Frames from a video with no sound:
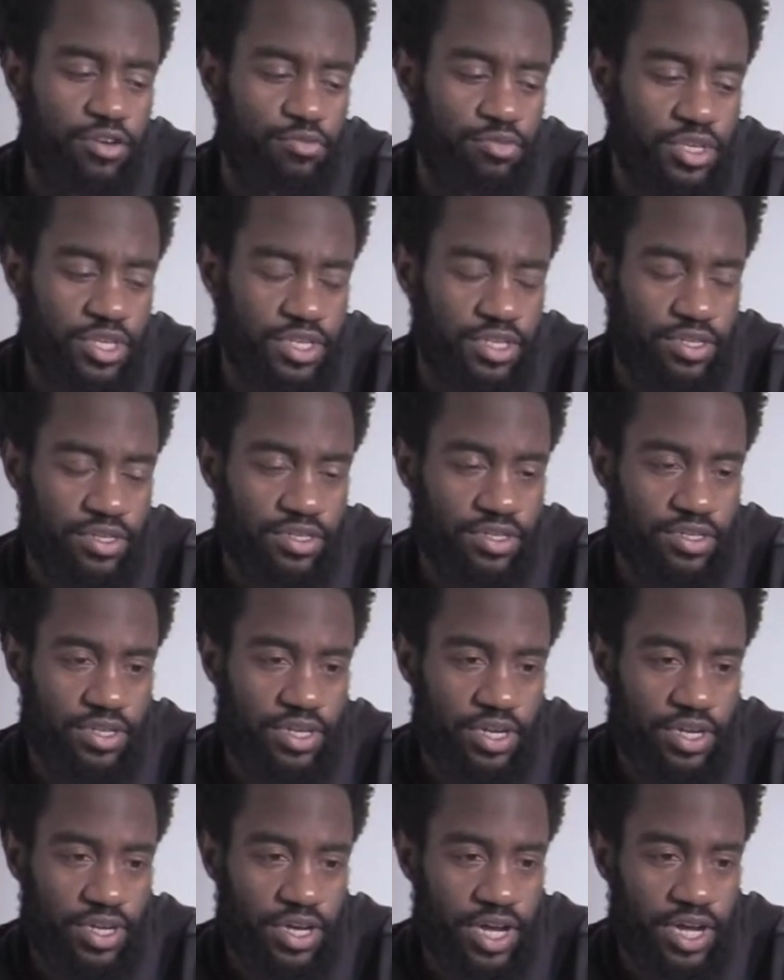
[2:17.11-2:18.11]
But
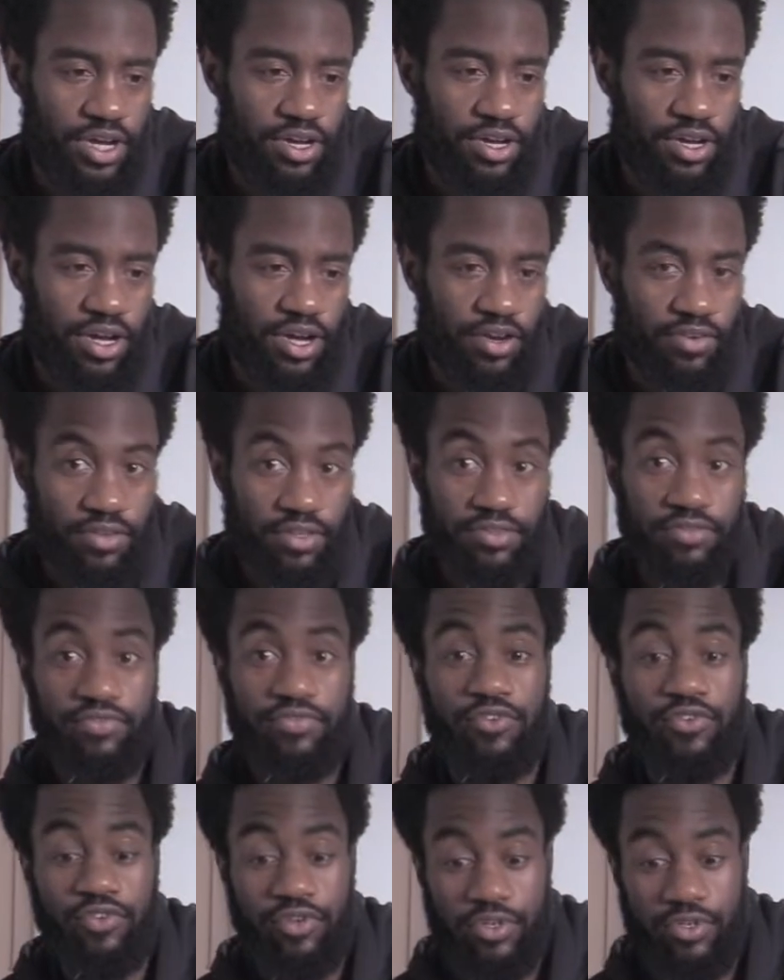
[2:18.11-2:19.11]

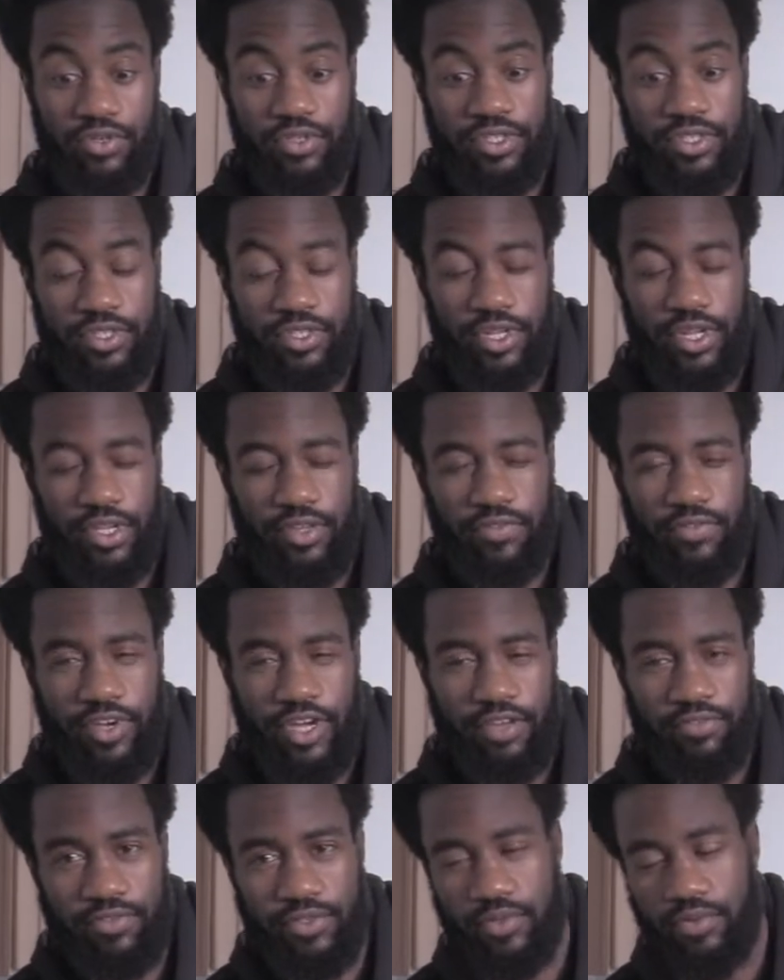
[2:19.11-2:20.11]
olive oil is like
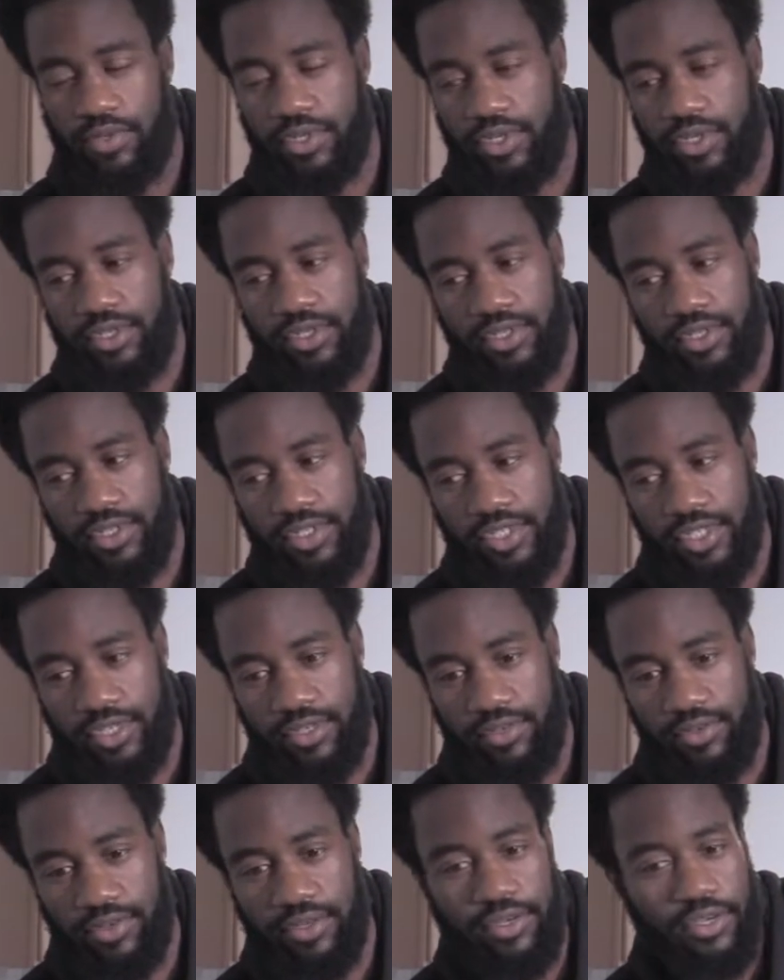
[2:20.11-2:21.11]
$5.20.
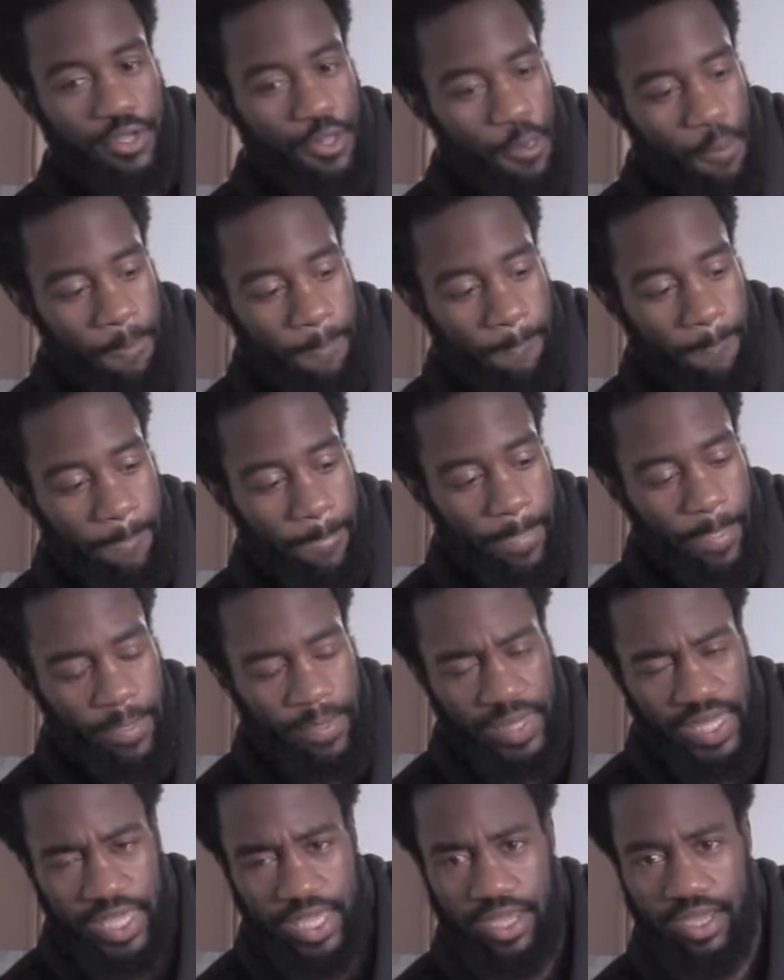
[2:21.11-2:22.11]
So
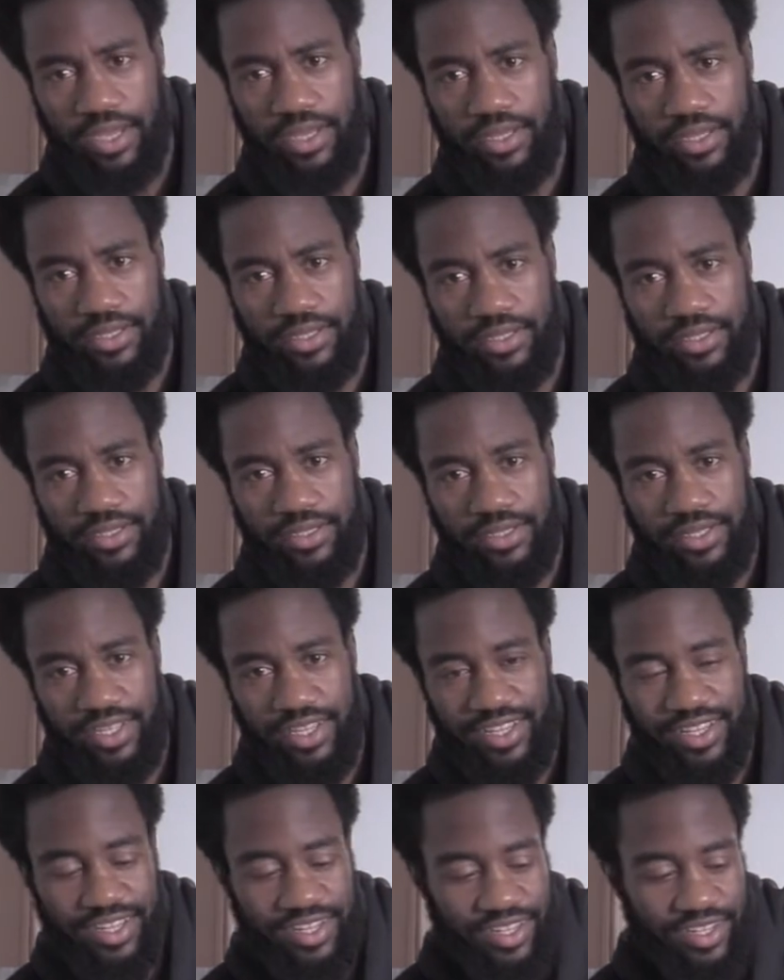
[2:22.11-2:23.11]
yeah,
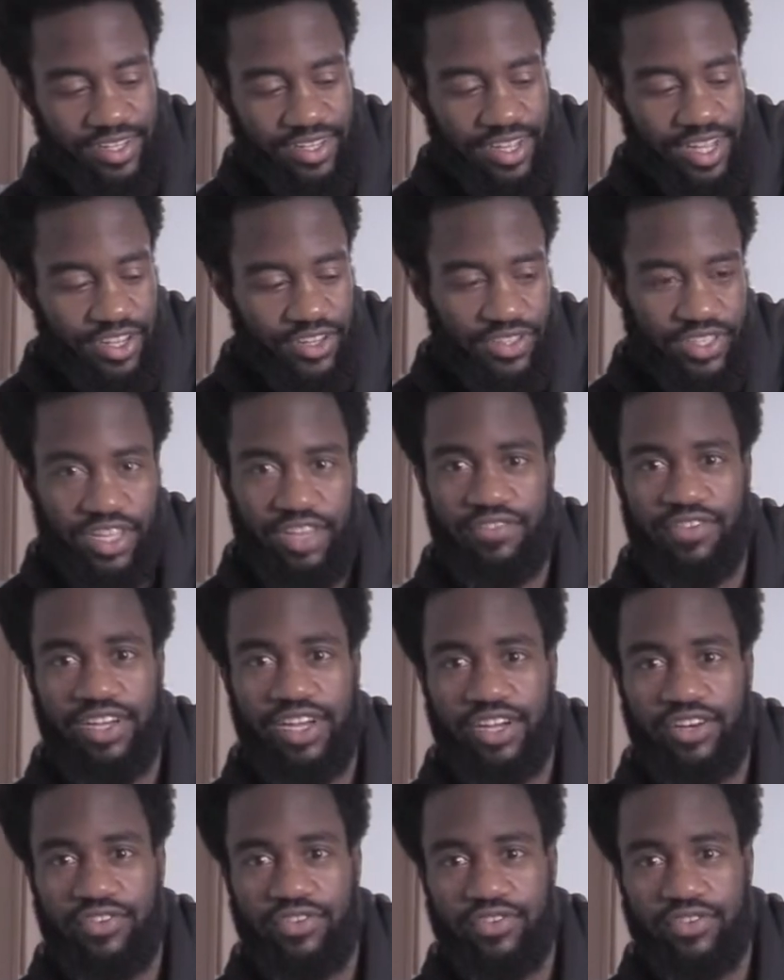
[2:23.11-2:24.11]
I use
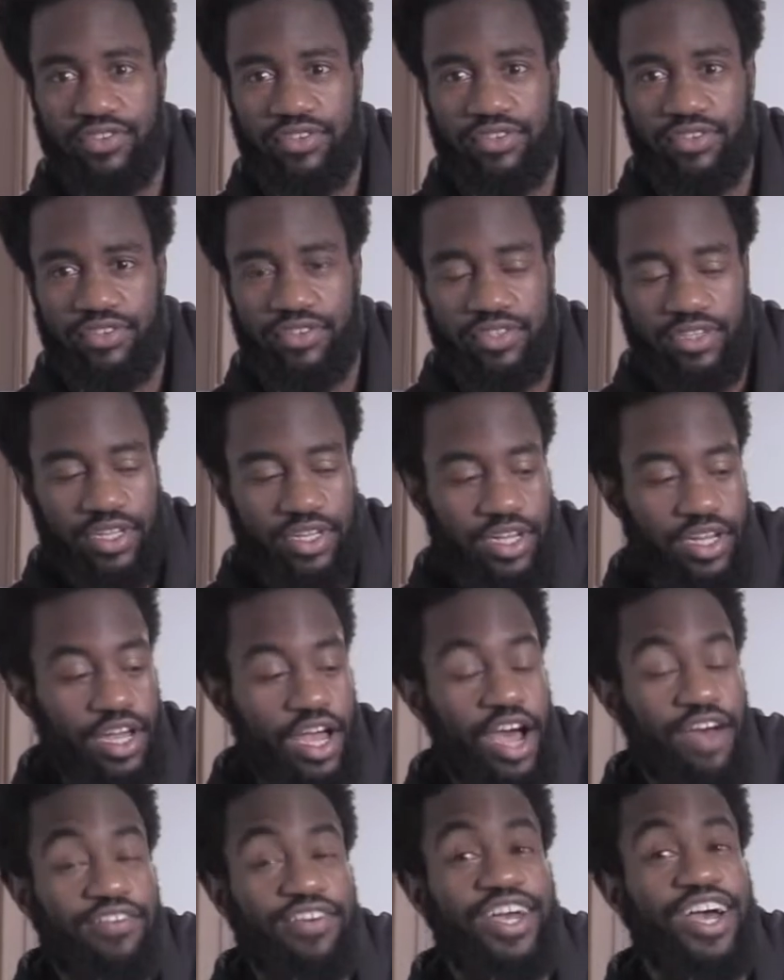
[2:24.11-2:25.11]
avocado oil.
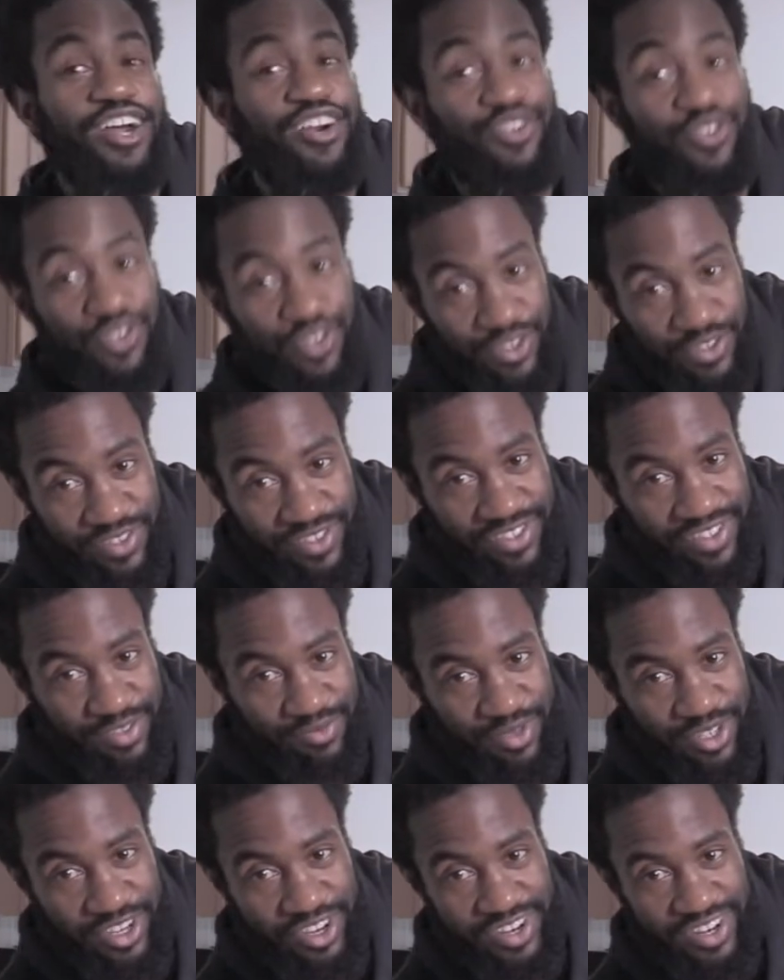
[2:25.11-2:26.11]
Avocado oil,
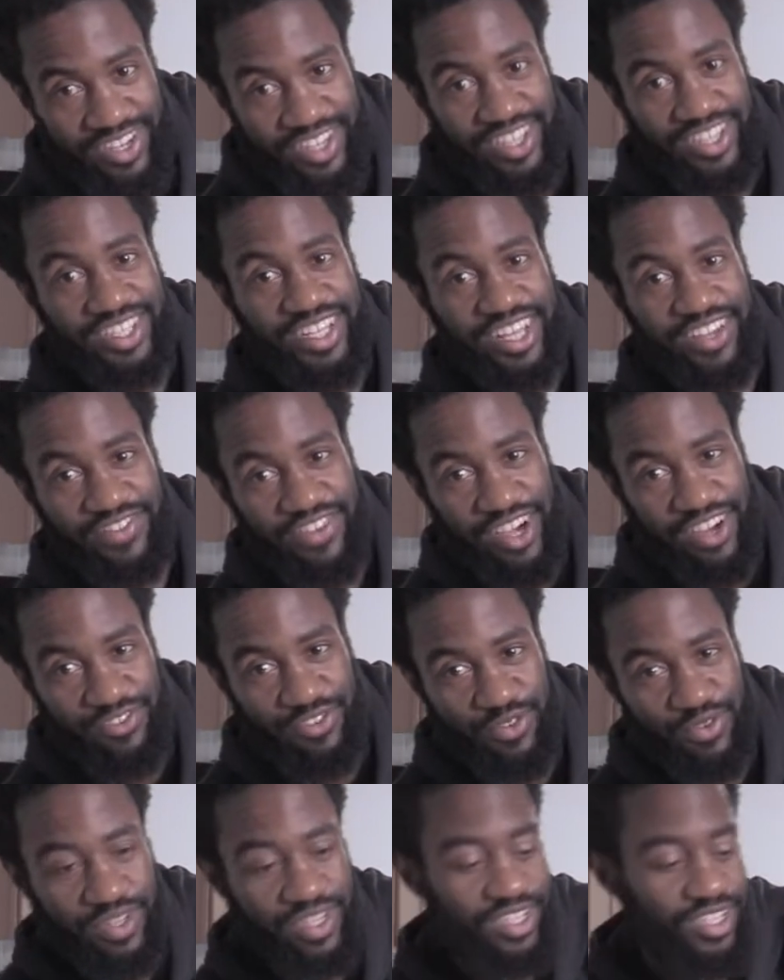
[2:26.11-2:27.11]
I'm sorry, is like
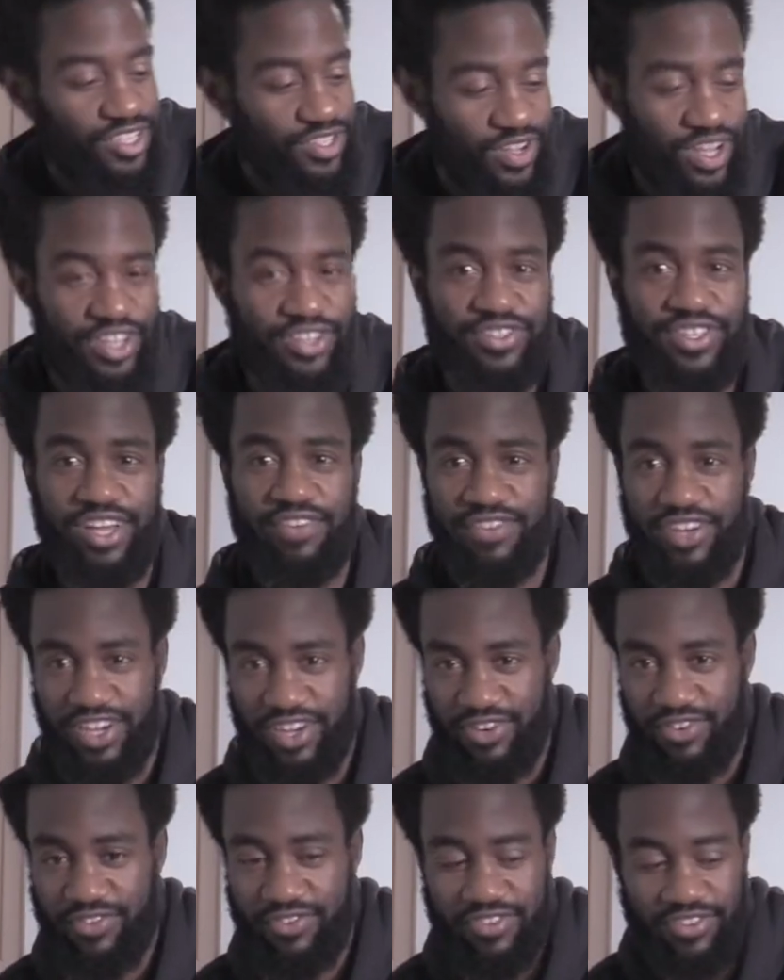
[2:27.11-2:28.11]
$5.20. So I use
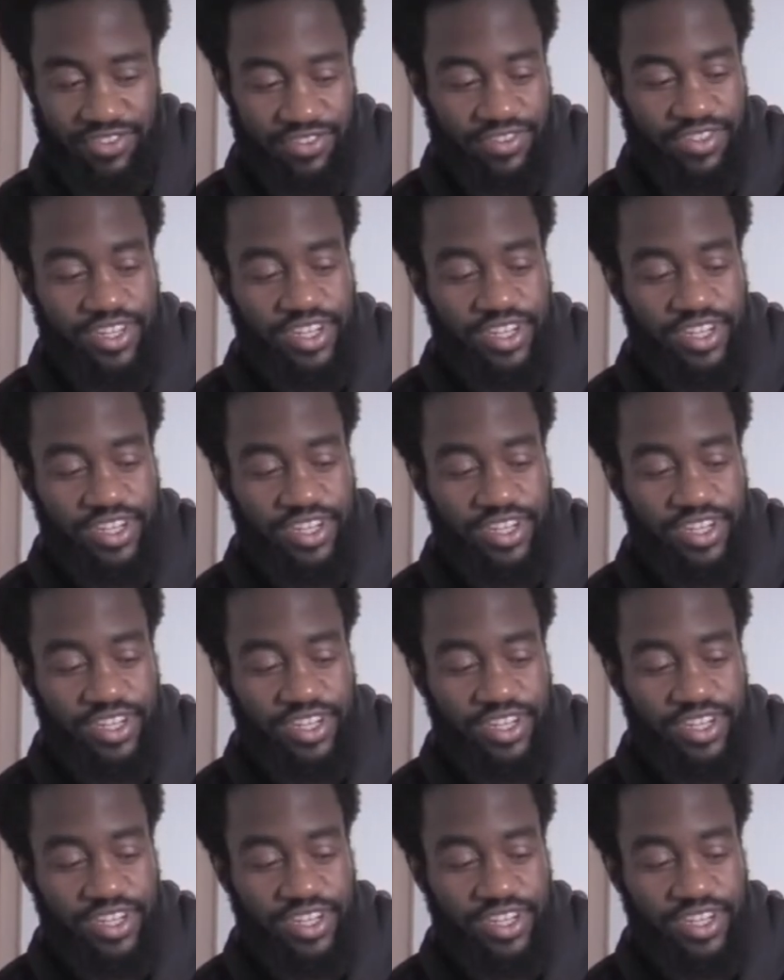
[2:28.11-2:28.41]
avocado oil.